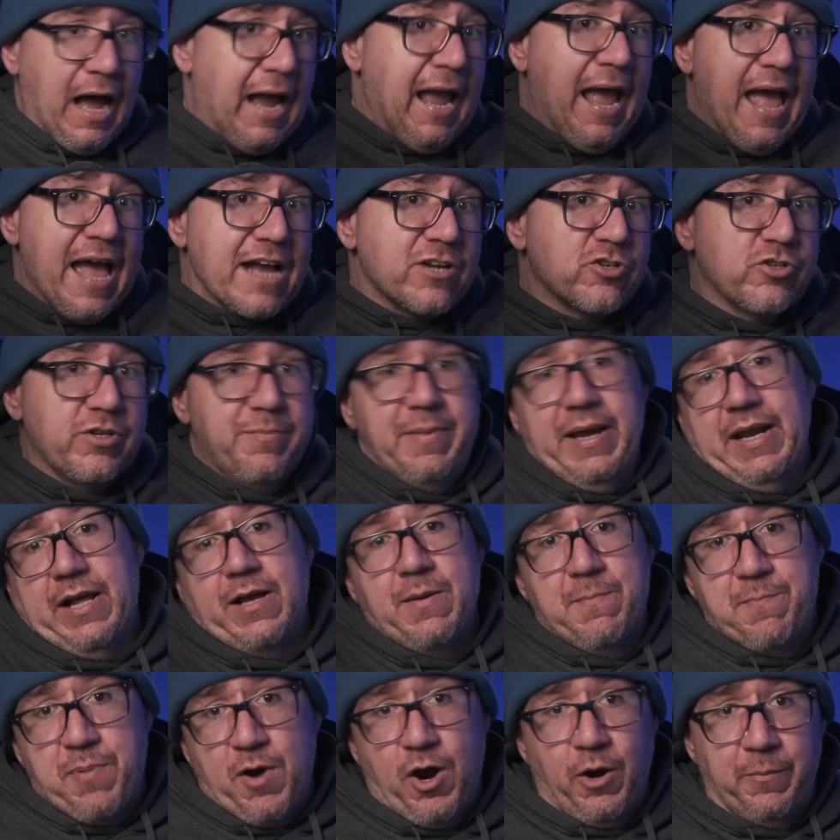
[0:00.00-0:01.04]
actually made a
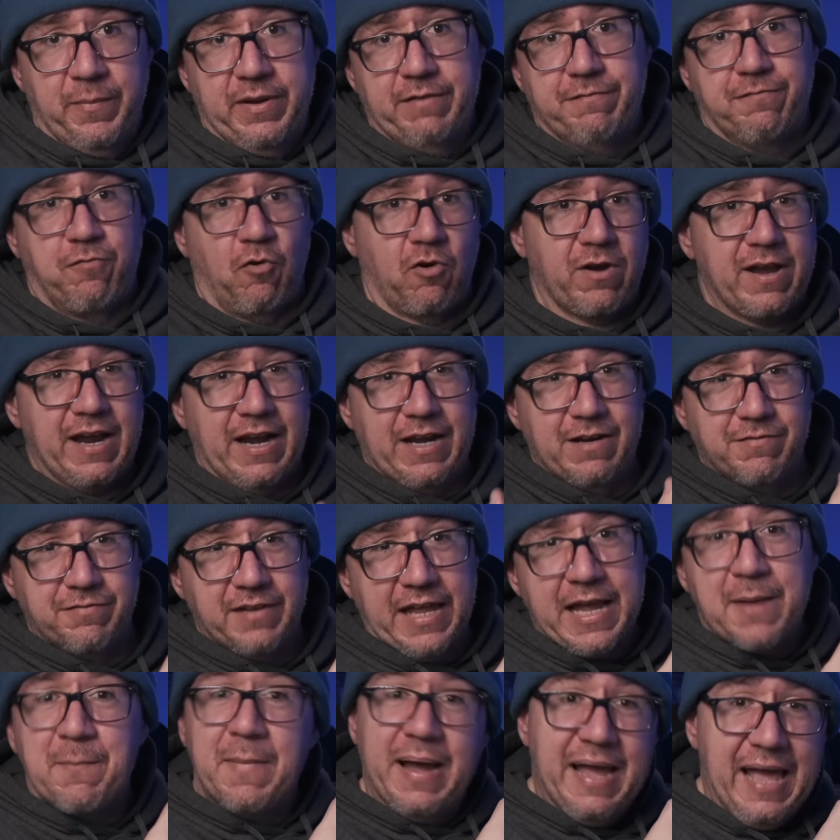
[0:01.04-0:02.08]
compartment for kind of
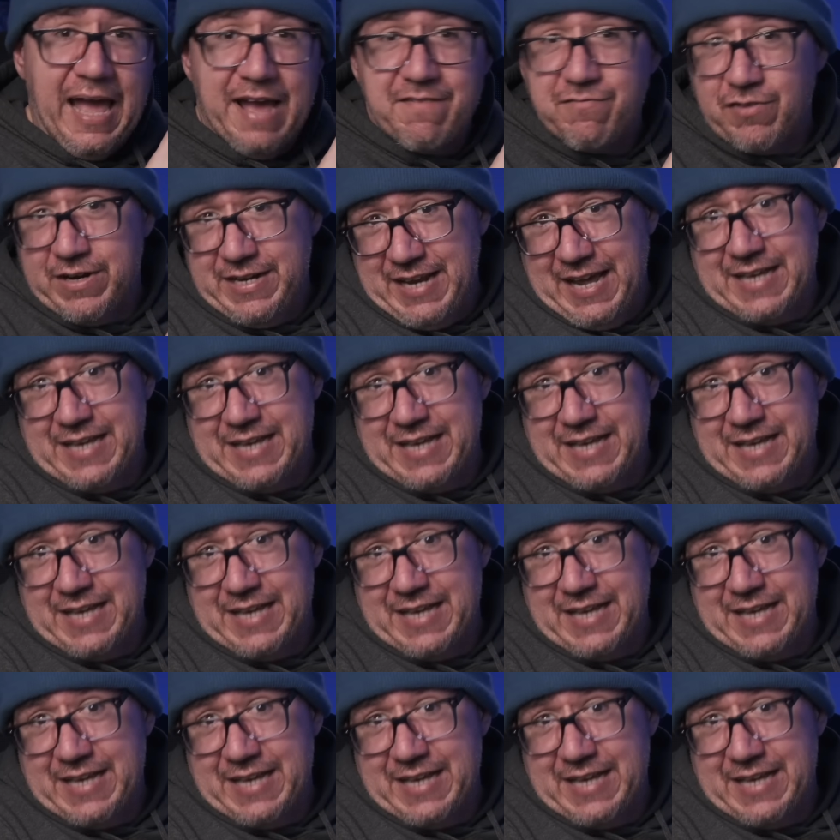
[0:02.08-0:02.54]
like my everyday